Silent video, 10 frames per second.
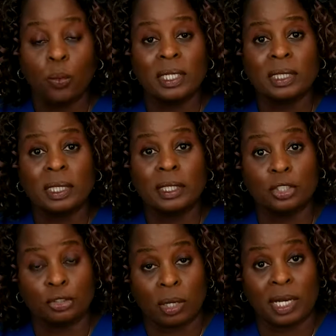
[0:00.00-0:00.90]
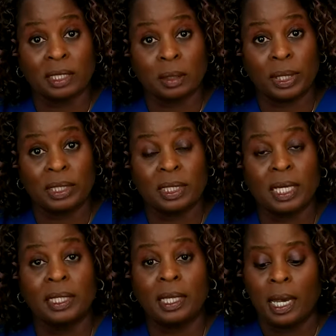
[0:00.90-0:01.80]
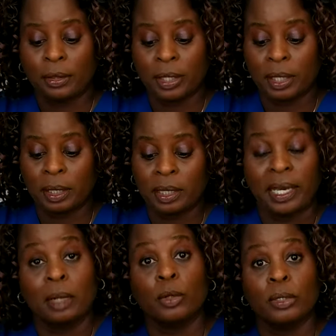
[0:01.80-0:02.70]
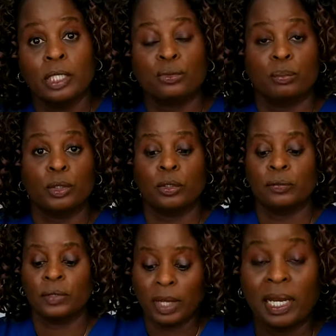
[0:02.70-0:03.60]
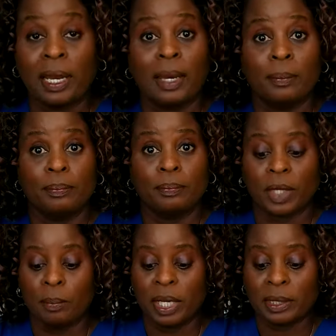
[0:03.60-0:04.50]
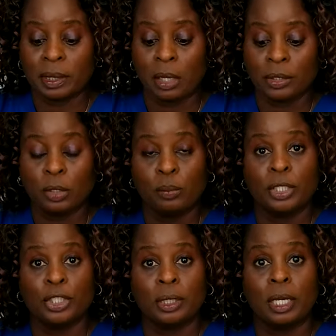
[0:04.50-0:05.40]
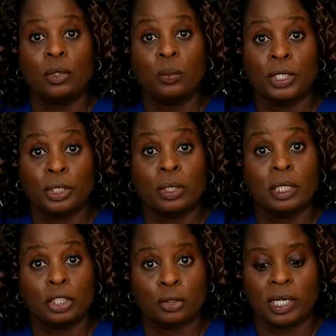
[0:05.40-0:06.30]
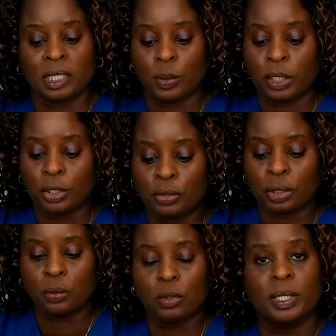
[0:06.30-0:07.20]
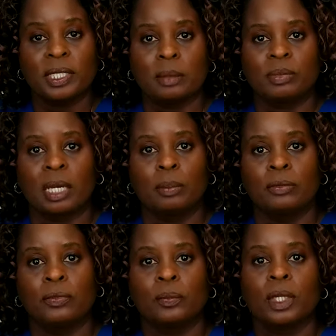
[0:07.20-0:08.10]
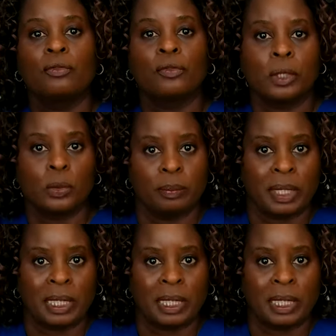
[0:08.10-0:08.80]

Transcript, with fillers: Once the hysteroscopy is done, then the camera is removed. And I, I must also mention that when we do the hysteroscopy, usually we'll put some type of fluid